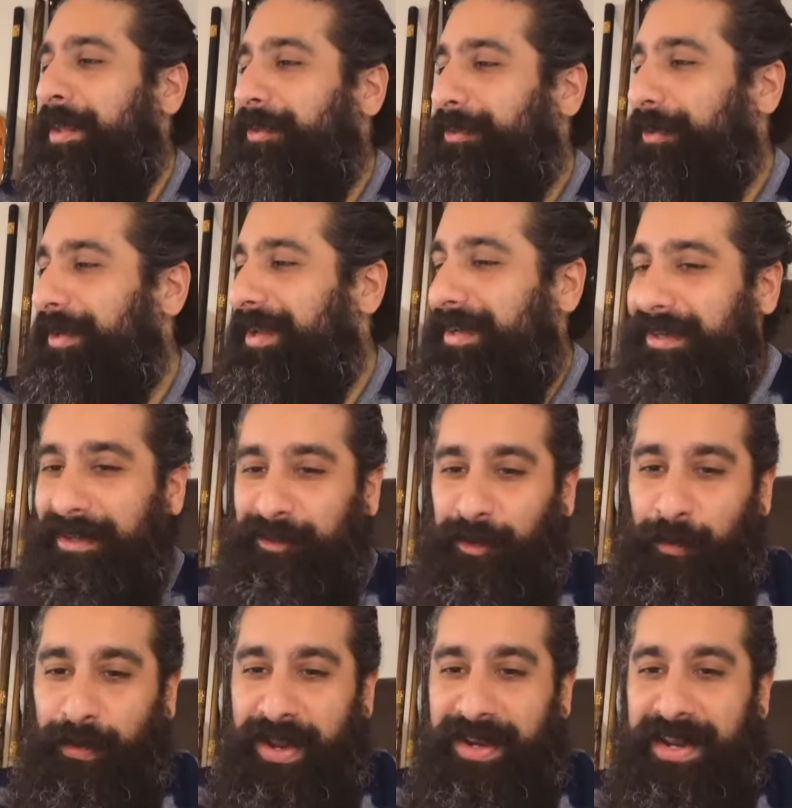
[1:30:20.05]
So
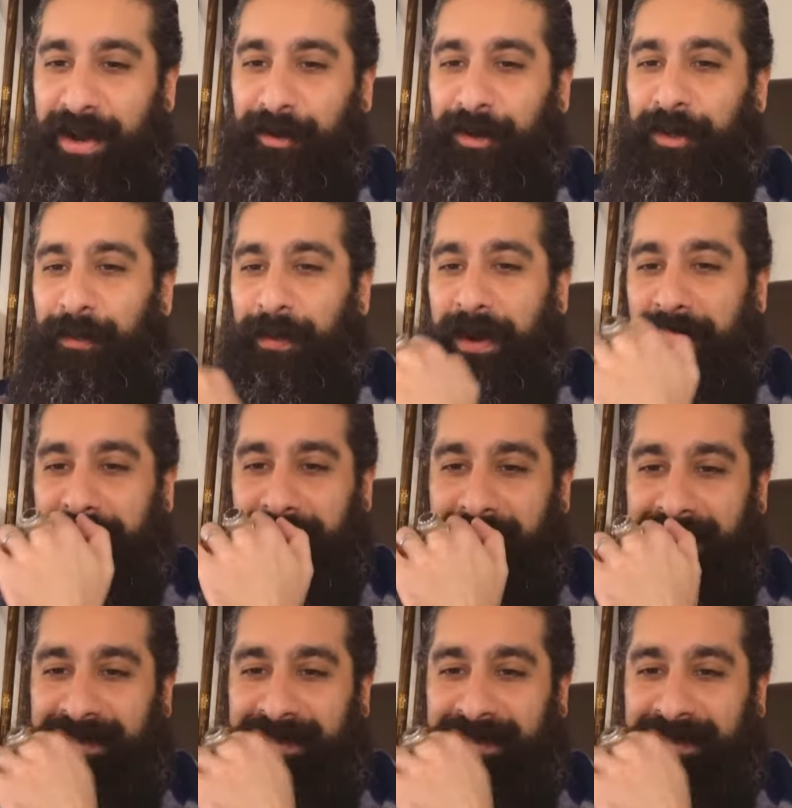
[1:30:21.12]
we're now going to work. Yeah,